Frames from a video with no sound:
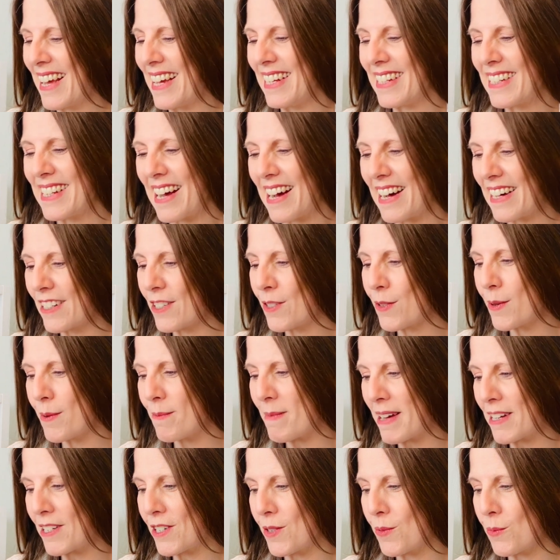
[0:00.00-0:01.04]
It's hard to
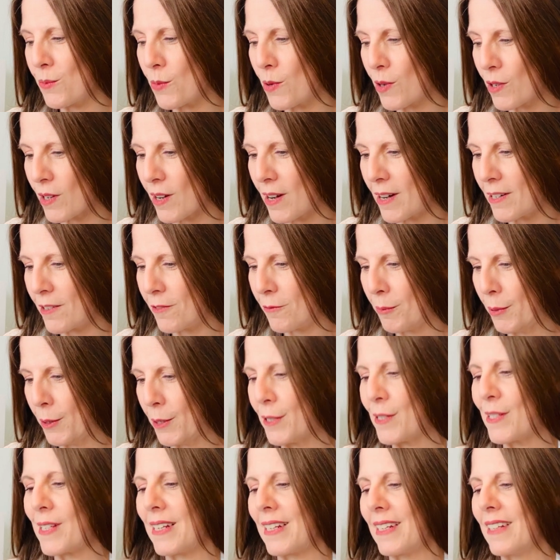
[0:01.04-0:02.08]
imagine what kind of
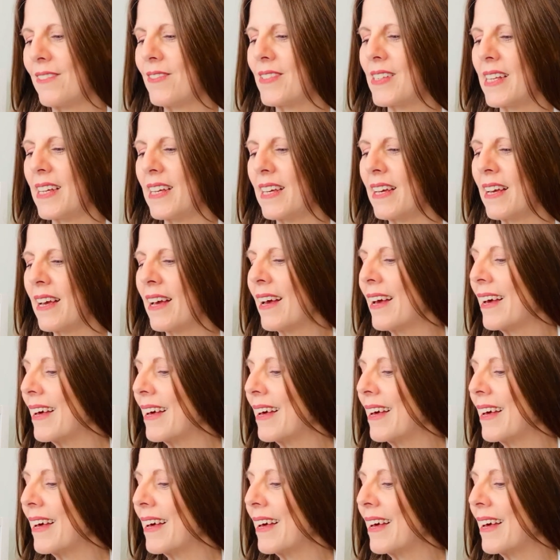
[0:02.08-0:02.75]
person lives here.